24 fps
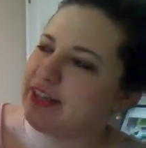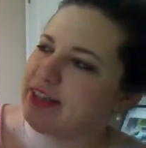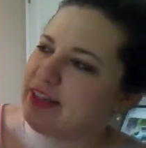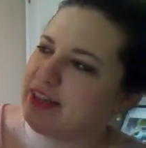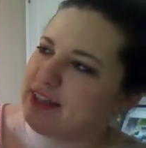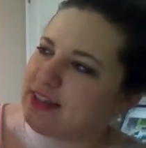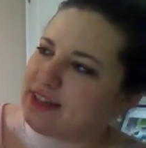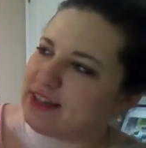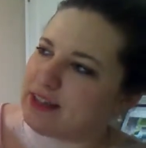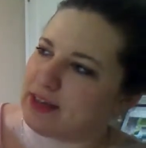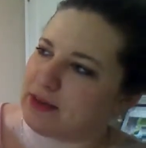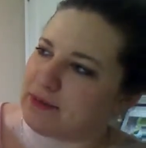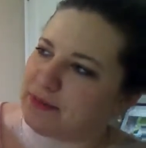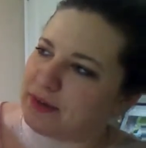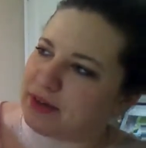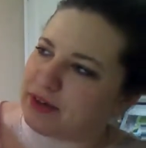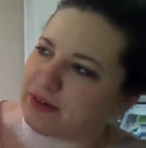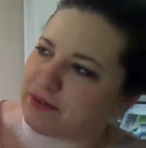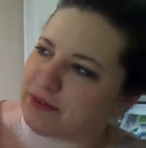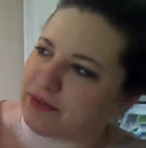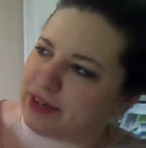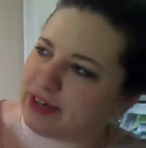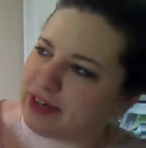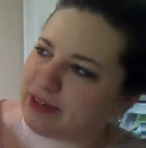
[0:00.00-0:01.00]
the summer,
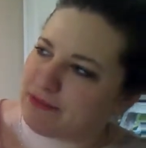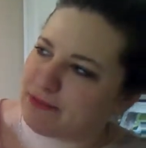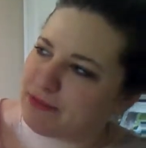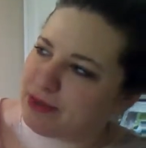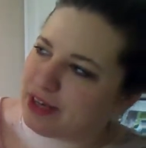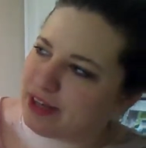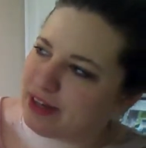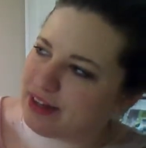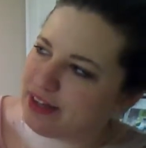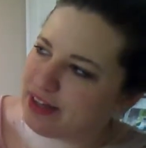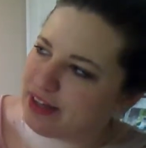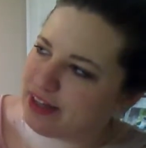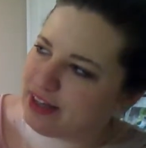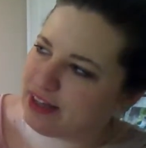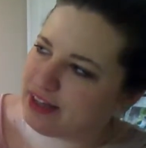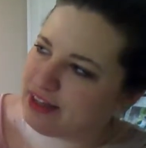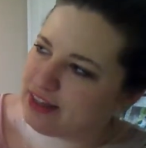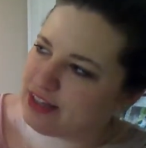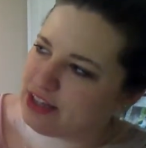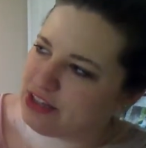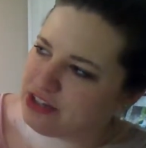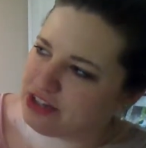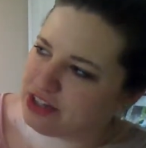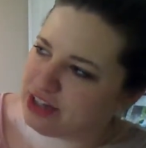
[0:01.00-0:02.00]
we can picnic in
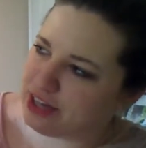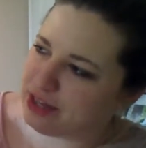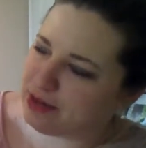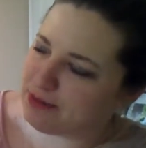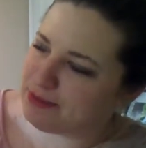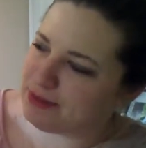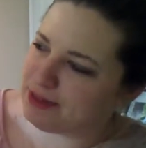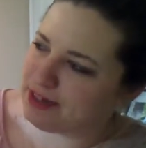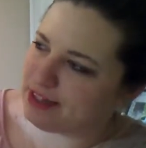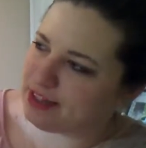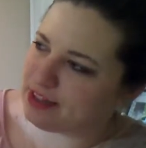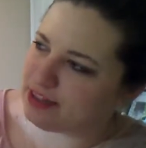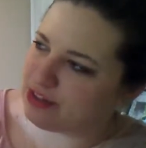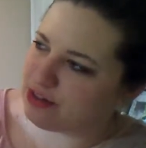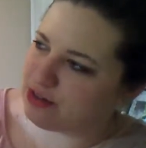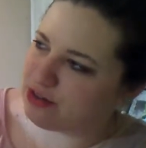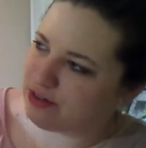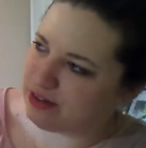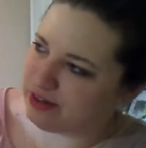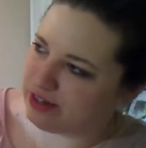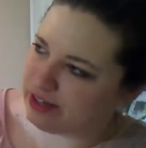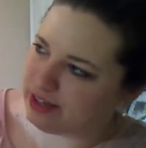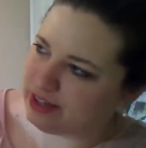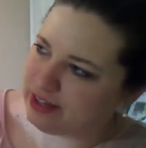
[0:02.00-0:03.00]
the shade beneath a
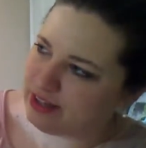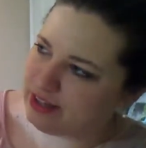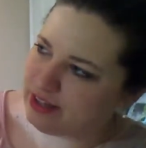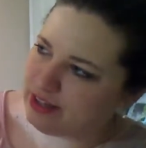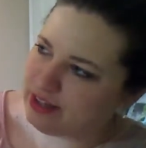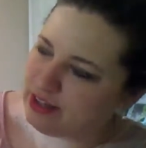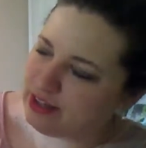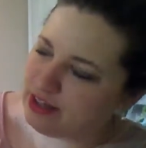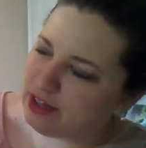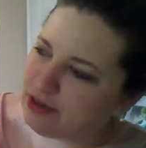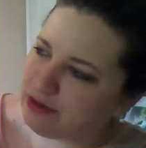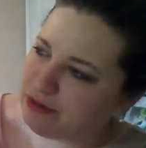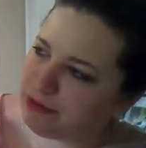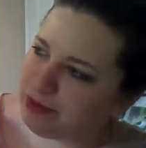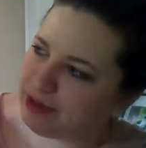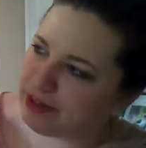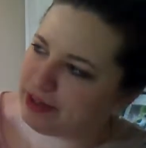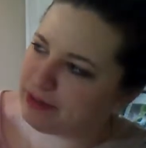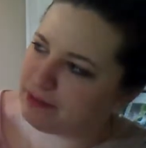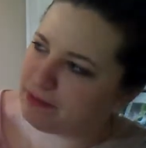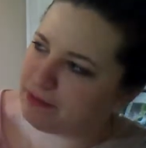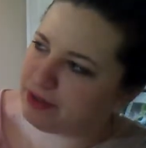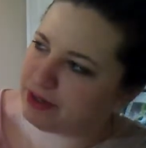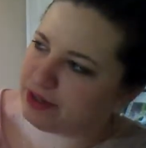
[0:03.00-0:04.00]
tree. We
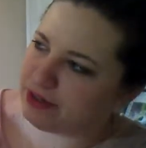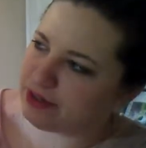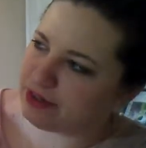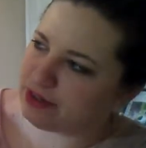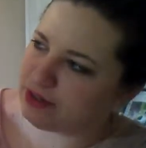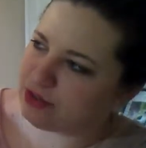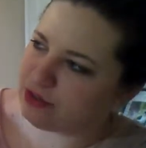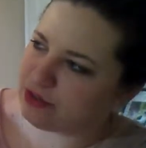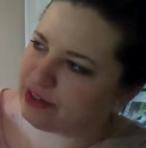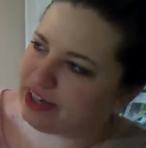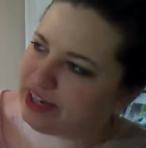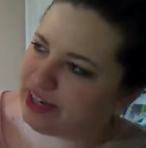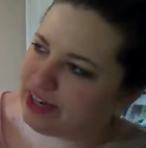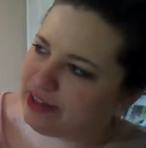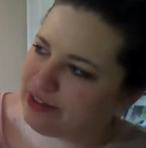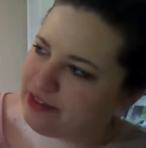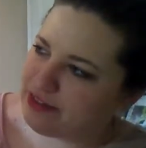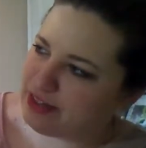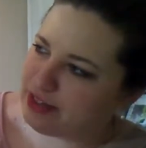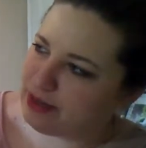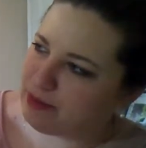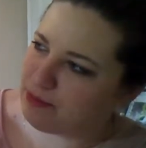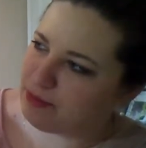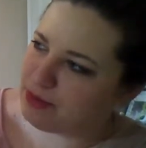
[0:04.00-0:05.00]
can build a treehouse
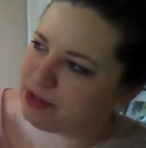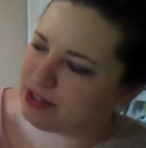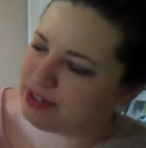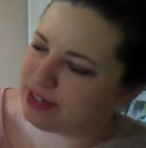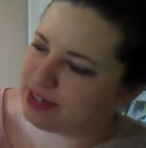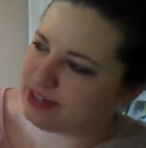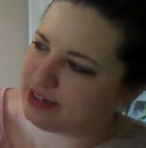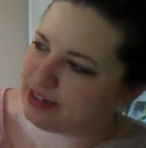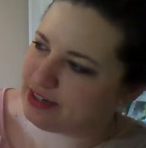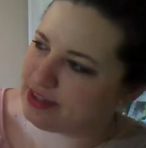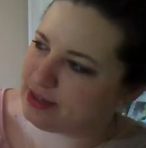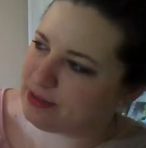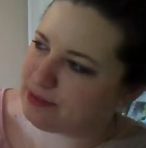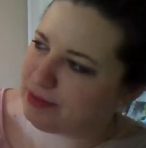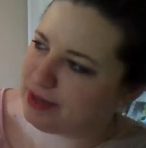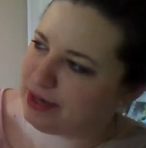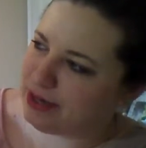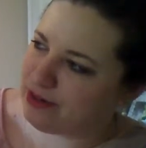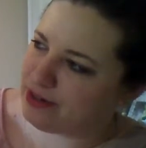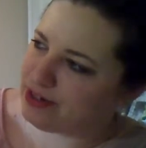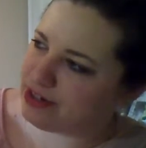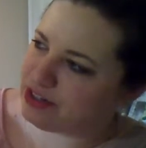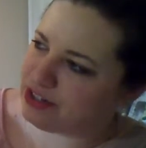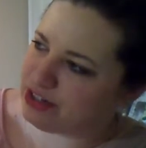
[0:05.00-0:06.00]
and pretend it's a
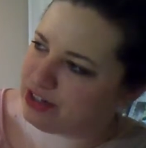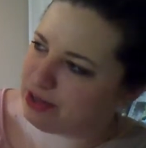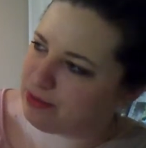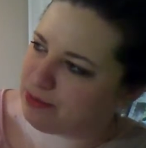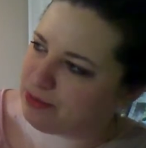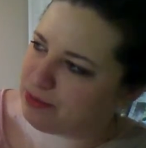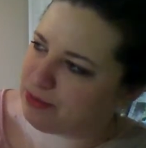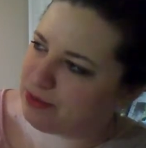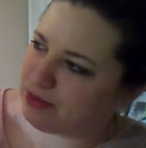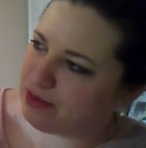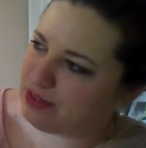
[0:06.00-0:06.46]
pirate ship.